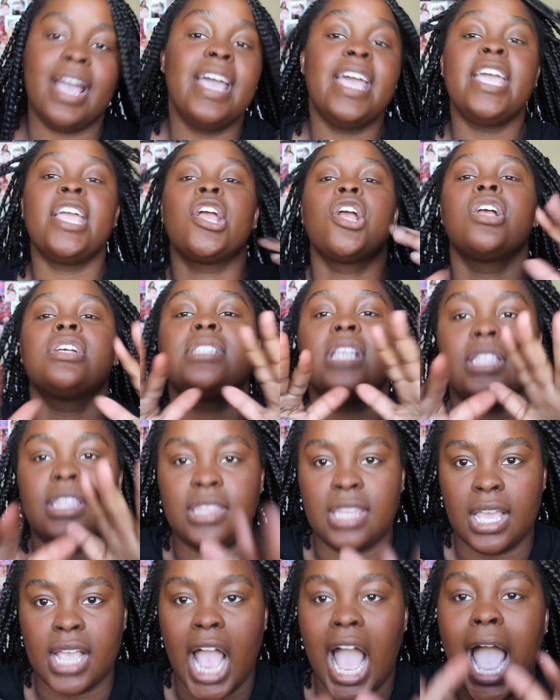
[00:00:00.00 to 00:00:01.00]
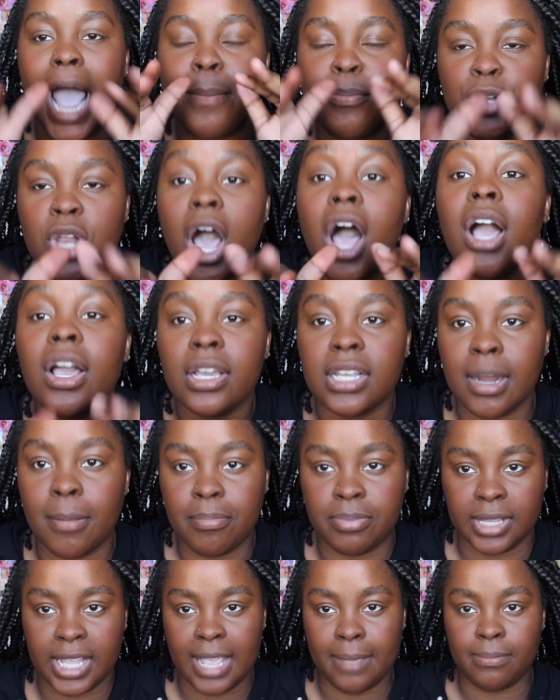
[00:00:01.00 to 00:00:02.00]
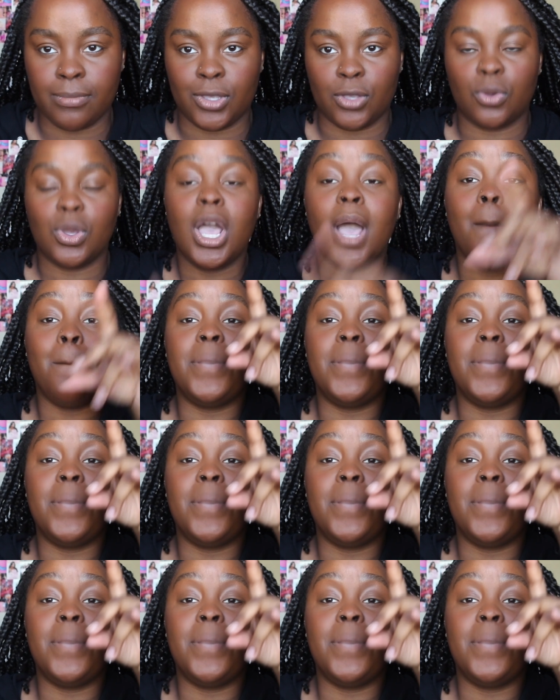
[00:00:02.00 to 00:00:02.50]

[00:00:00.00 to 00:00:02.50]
Here's the thing, I'm not gonna blame you,